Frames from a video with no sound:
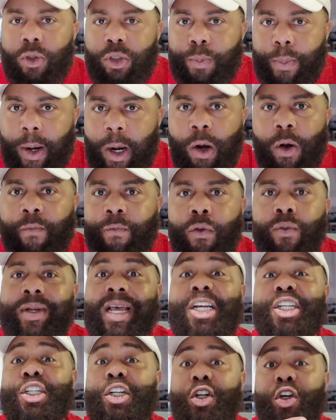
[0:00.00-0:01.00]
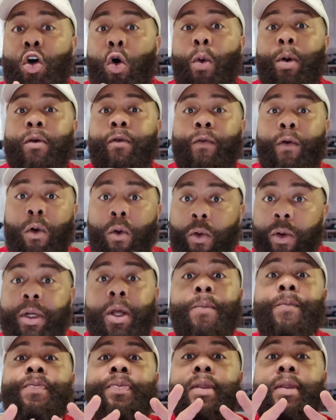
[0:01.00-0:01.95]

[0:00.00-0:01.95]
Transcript: most powerful nation going forward?